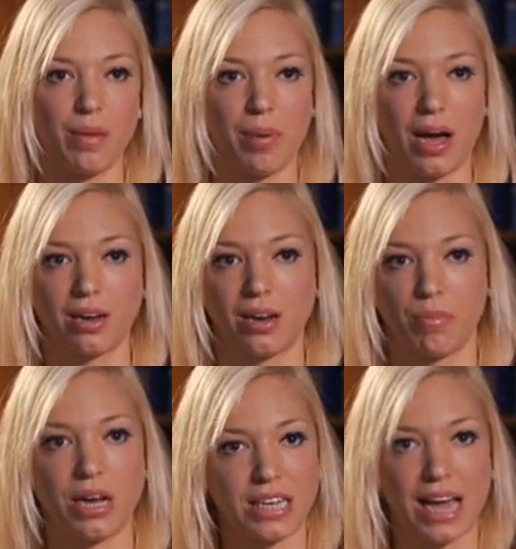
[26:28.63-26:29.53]
but
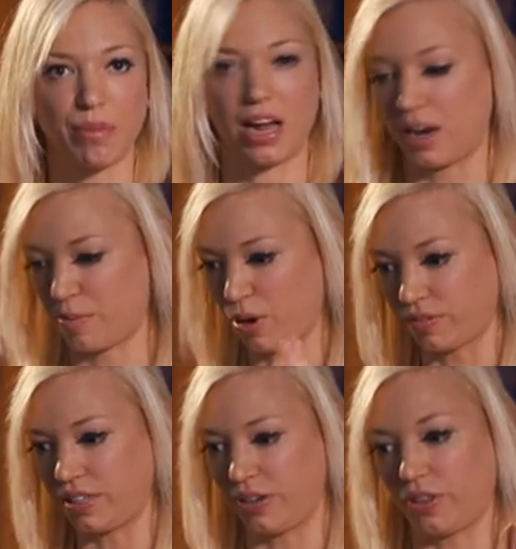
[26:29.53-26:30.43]
my dad might eat a bowl of
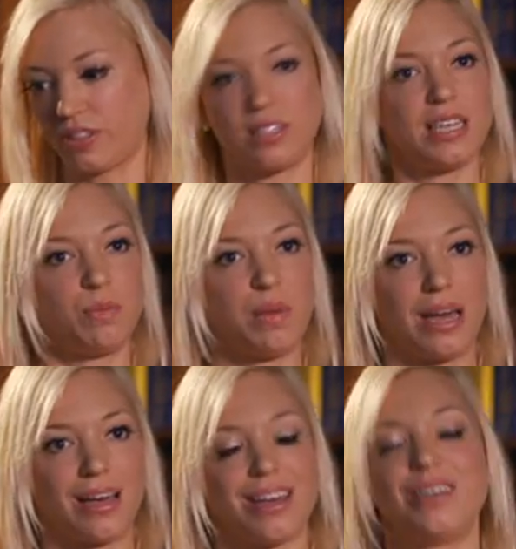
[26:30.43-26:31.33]
cereal that's this big.